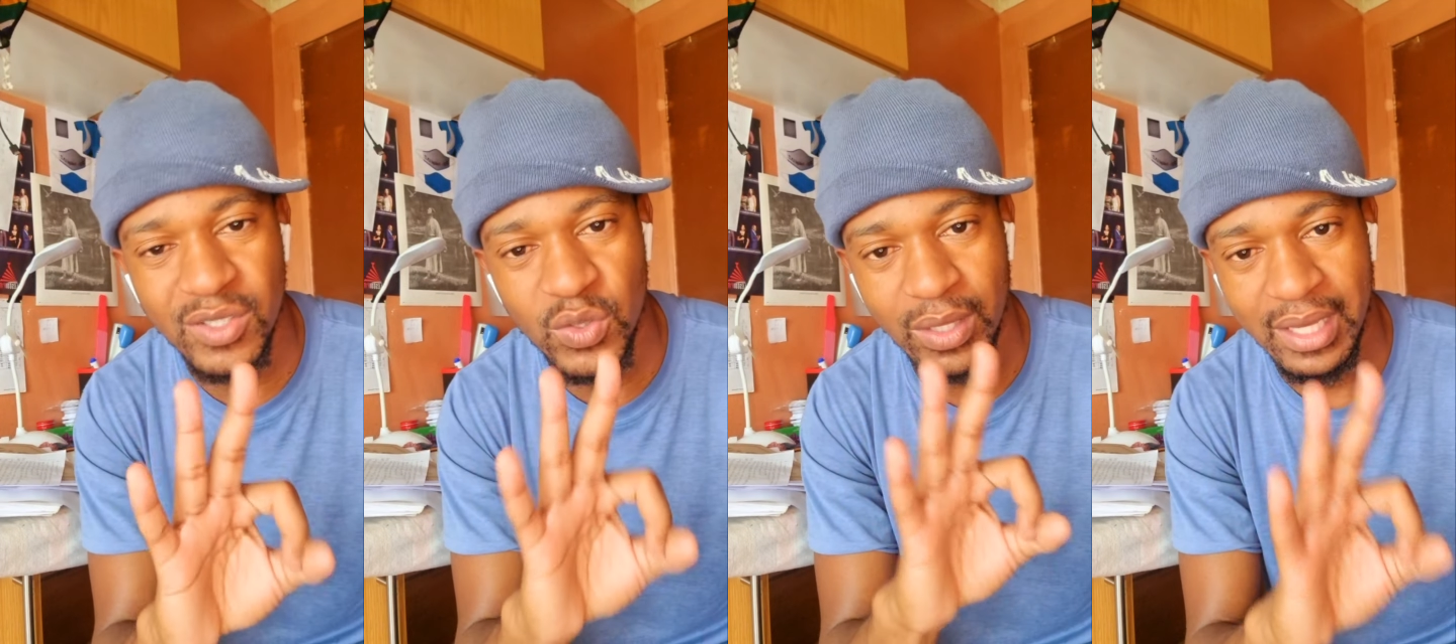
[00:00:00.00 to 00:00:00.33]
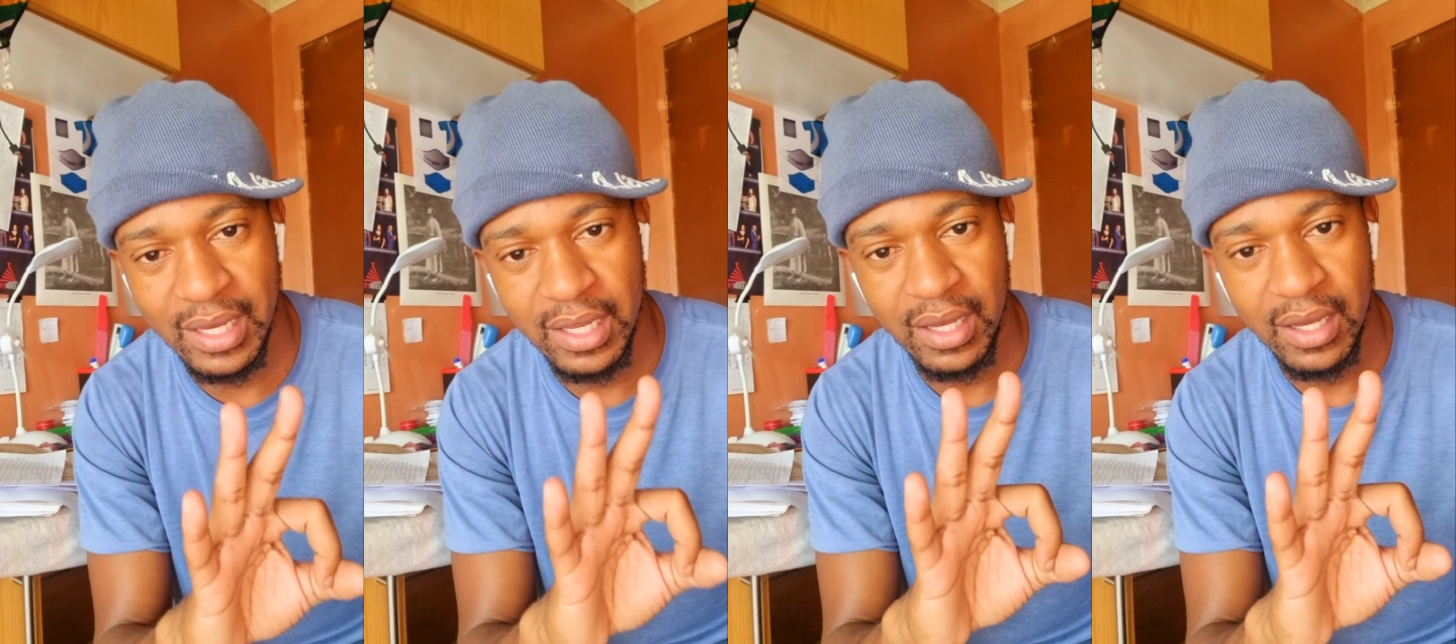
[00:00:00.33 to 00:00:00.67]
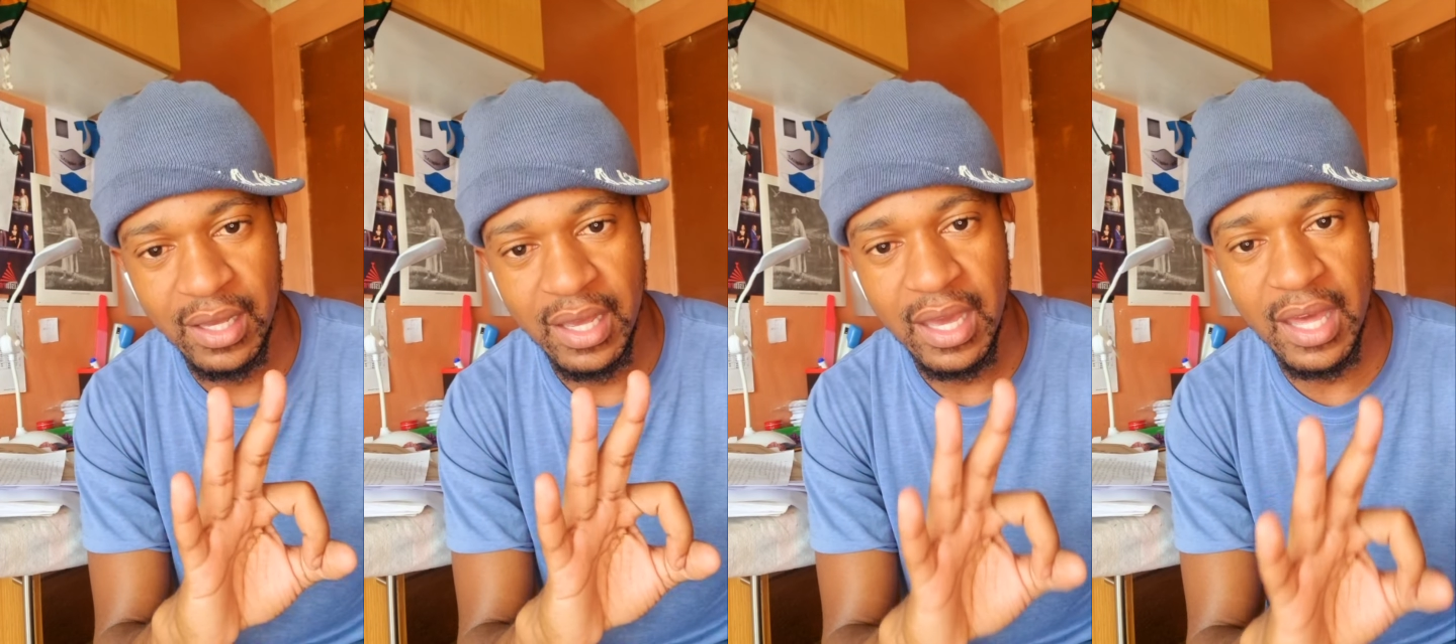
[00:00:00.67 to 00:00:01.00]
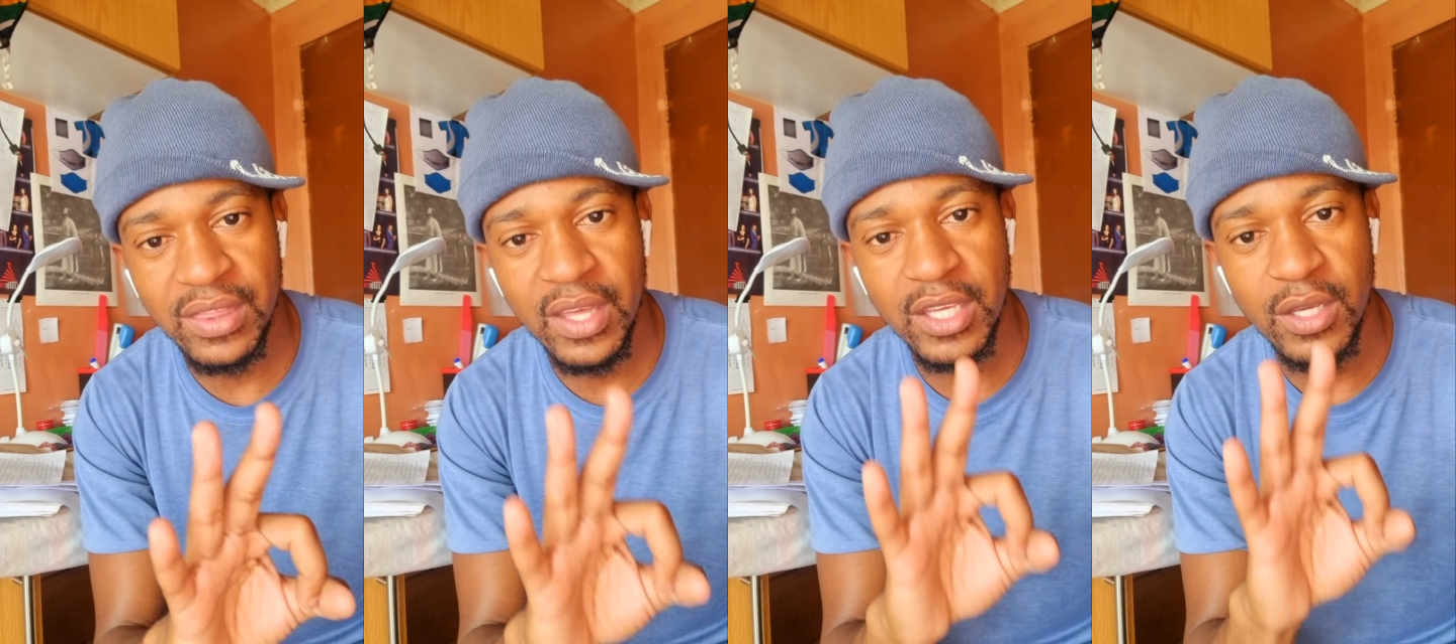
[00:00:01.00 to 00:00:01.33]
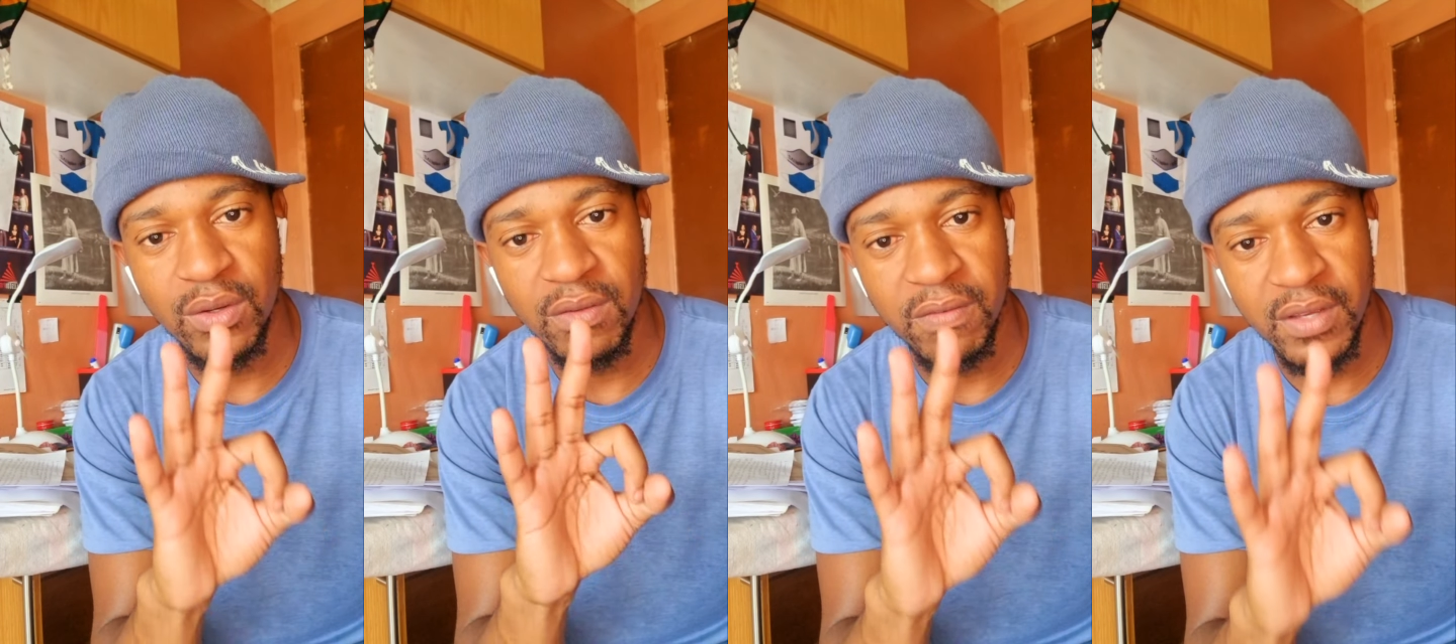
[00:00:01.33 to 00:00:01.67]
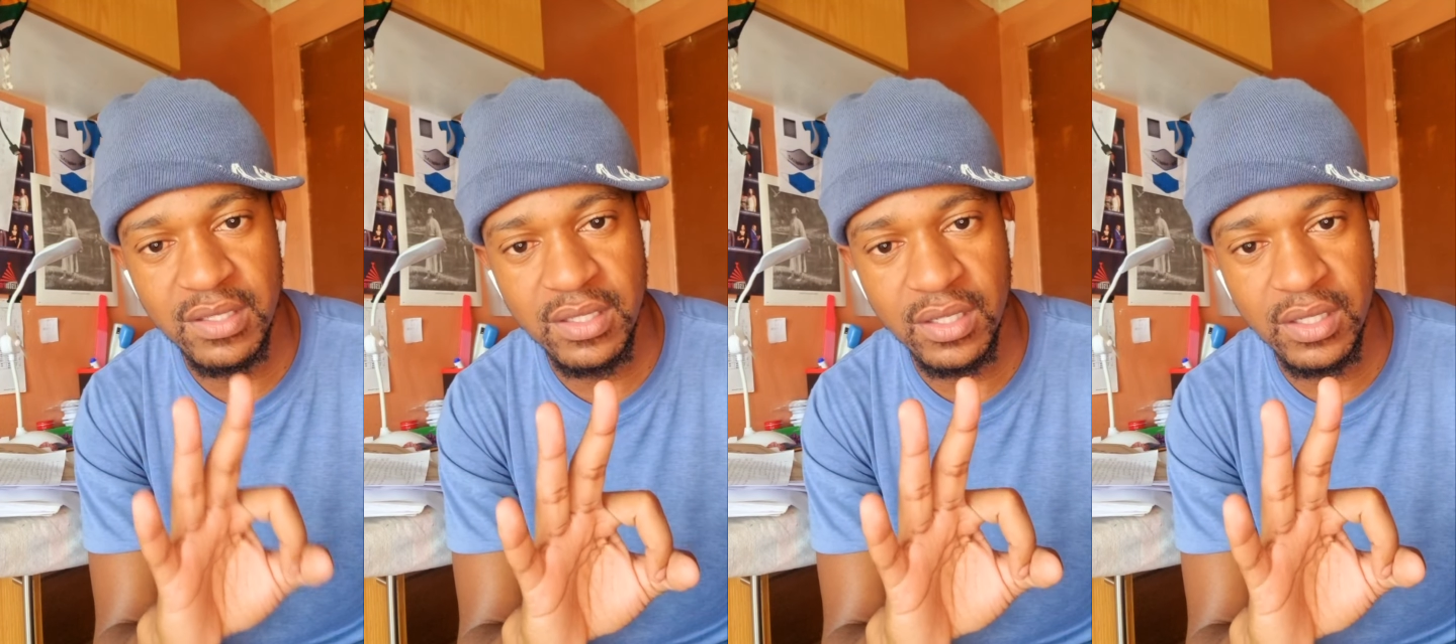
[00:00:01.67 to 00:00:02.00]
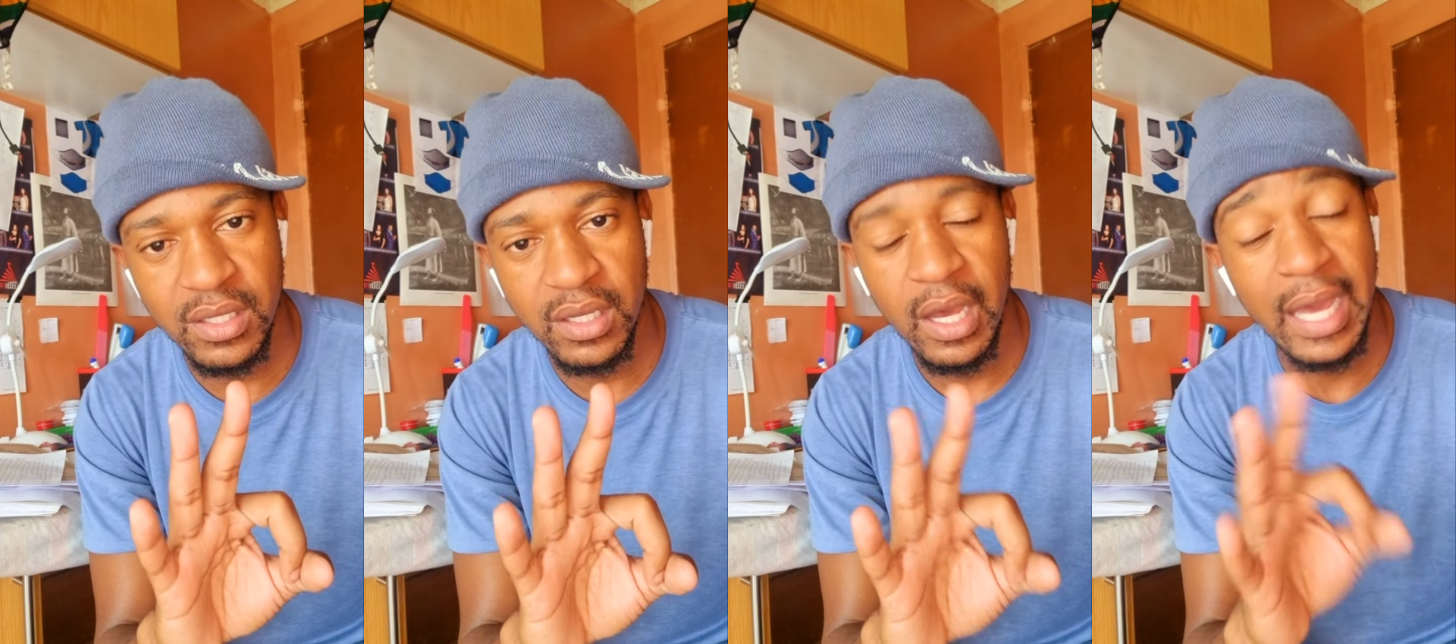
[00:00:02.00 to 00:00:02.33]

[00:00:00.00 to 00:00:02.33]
together at the university,